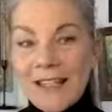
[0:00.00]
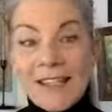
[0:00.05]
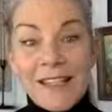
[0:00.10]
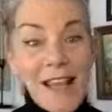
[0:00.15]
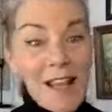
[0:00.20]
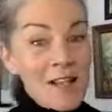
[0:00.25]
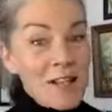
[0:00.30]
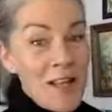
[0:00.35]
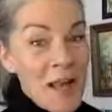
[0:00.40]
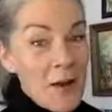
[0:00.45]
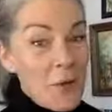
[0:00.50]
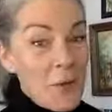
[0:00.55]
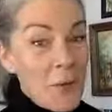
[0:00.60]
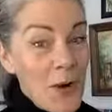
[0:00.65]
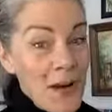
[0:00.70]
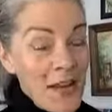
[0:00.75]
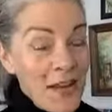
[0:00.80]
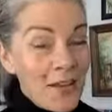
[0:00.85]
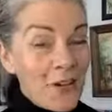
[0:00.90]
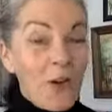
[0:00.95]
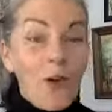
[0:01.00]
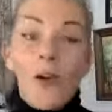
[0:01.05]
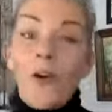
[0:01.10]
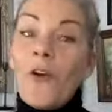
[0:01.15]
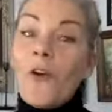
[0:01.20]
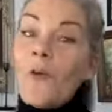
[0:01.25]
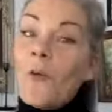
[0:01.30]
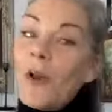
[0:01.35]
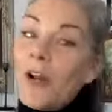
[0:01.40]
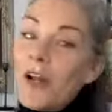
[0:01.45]
Sunday a week
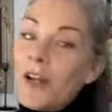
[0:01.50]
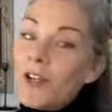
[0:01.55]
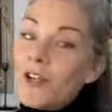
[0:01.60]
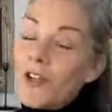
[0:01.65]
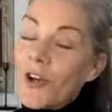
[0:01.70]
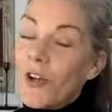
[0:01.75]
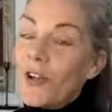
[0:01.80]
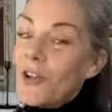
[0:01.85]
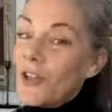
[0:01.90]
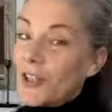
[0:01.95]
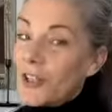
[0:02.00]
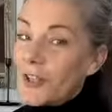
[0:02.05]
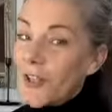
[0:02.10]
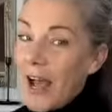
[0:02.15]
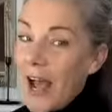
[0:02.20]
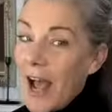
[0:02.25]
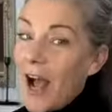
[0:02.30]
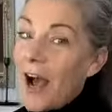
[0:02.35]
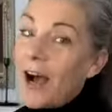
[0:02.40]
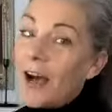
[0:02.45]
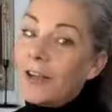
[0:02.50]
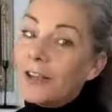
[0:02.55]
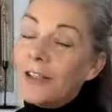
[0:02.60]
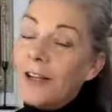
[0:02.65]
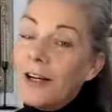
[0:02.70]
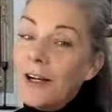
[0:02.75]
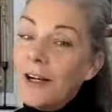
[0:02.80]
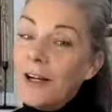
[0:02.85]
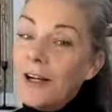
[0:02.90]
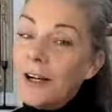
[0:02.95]
ago when I showed you how
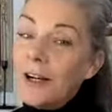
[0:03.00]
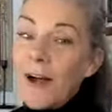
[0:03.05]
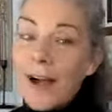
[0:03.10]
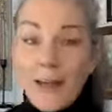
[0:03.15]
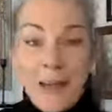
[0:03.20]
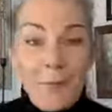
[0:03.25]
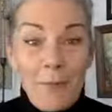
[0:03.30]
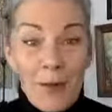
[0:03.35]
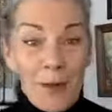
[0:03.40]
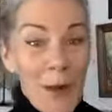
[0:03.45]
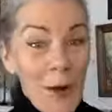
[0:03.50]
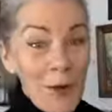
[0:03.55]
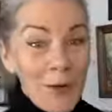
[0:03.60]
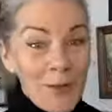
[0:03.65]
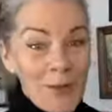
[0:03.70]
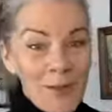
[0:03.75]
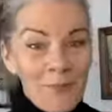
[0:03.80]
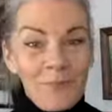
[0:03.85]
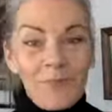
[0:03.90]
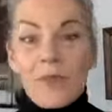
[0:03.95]
I get my curls.